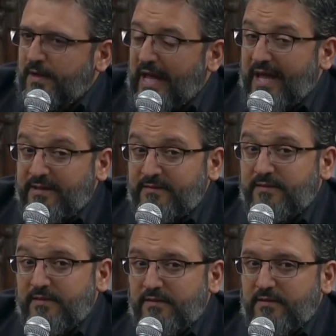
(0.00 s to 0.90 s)

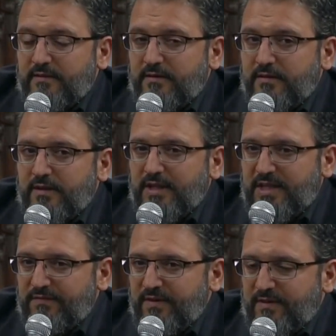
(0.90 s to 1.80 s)
And
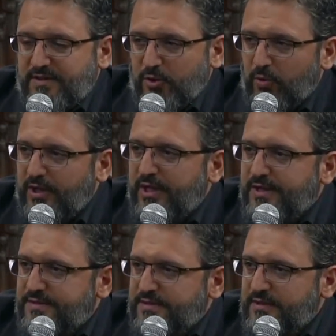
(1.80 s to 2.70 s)
given this
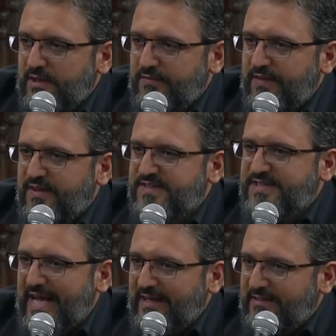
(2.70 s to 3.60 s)
holiness, given this
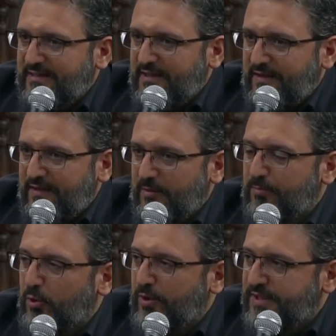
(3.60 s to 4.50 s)
sanctity, the
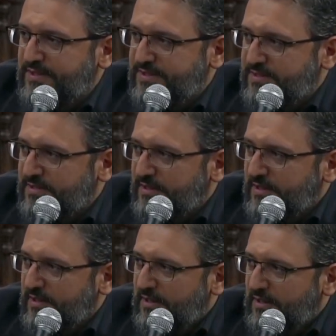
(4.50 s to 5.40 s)
importance
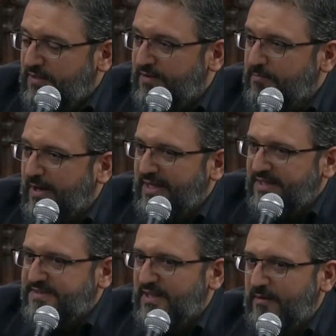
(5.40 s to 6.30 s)
given by
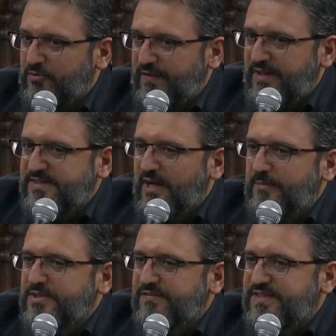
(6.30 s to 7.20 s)
Islam to these types of